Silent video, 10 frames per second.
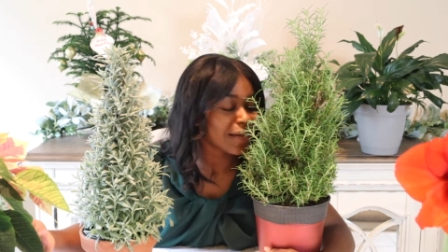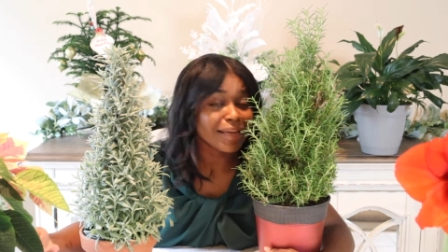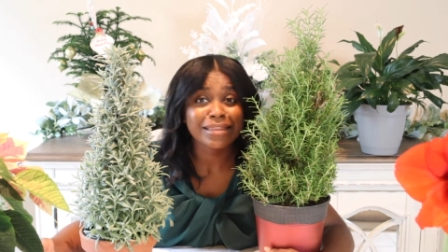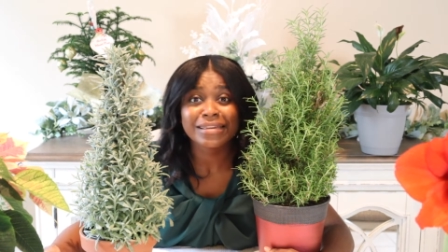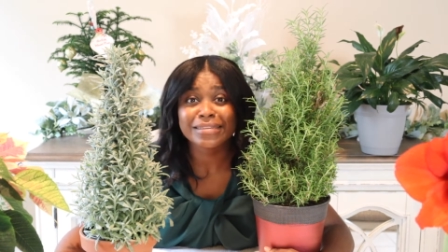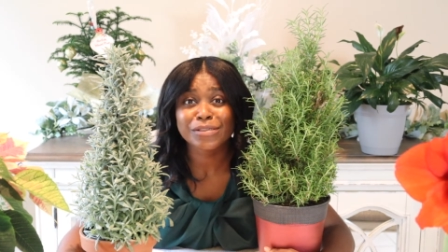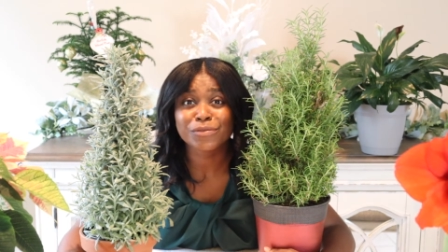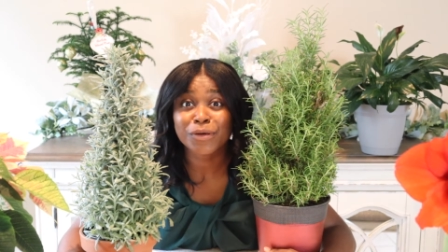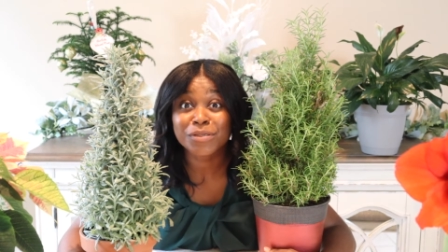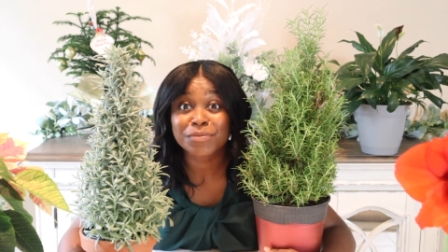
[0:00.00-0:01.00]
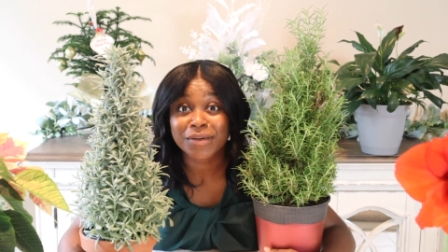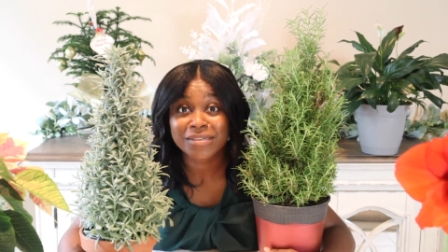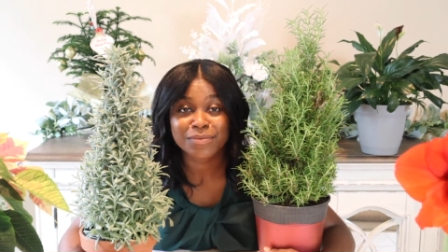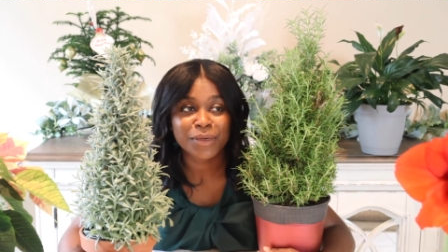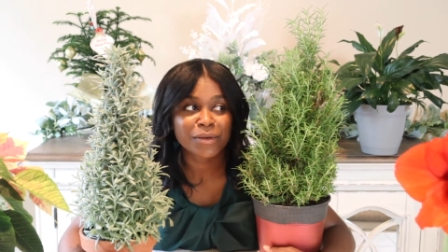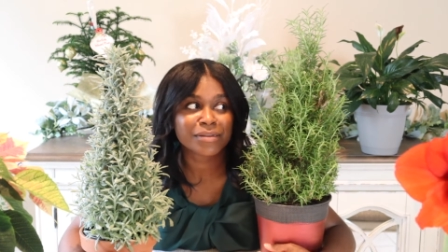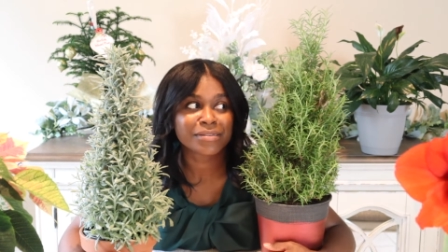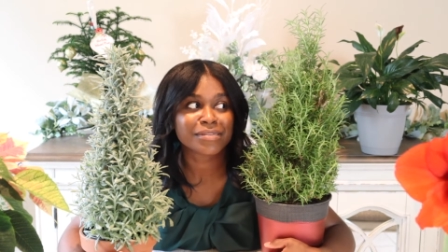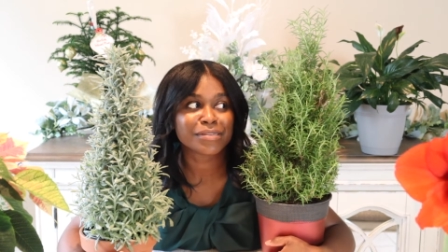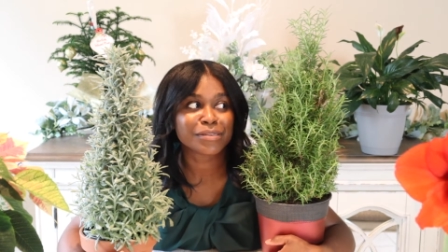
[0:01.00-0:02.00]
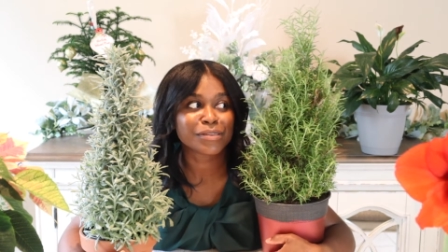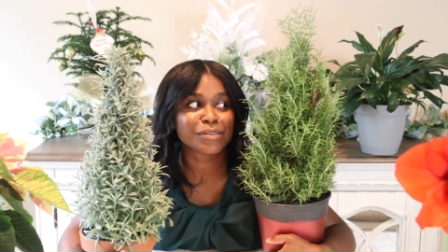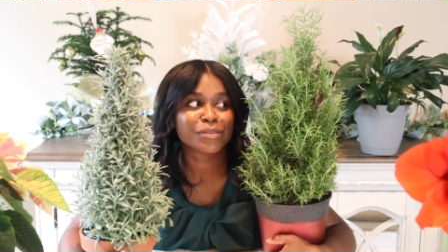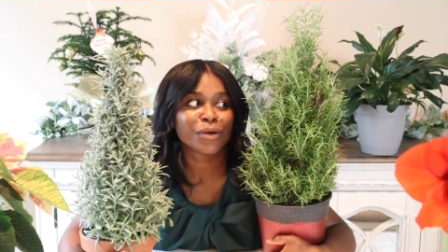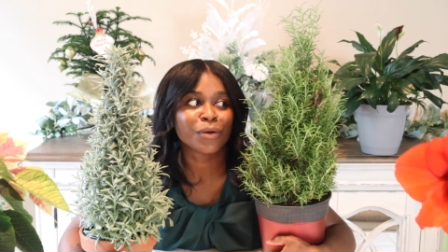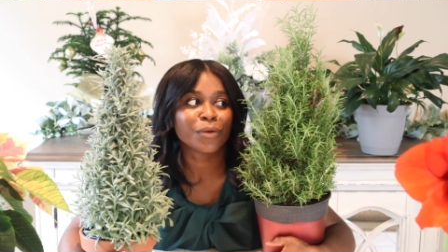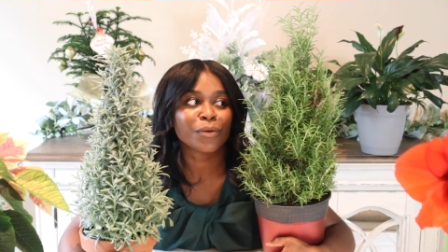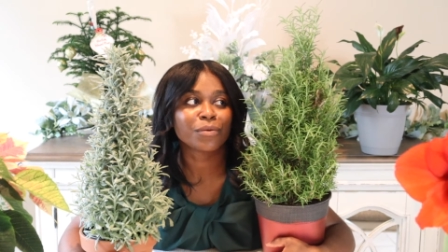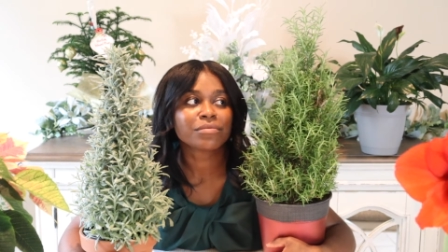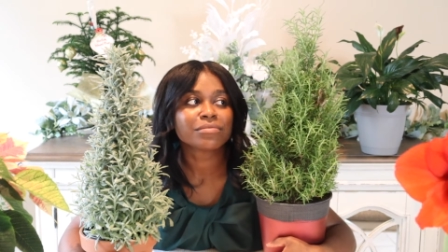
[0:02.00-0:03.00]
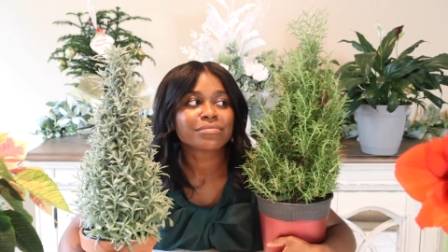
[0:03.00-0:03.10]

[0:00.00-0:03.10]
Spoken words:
I think this rosemary smell is just so,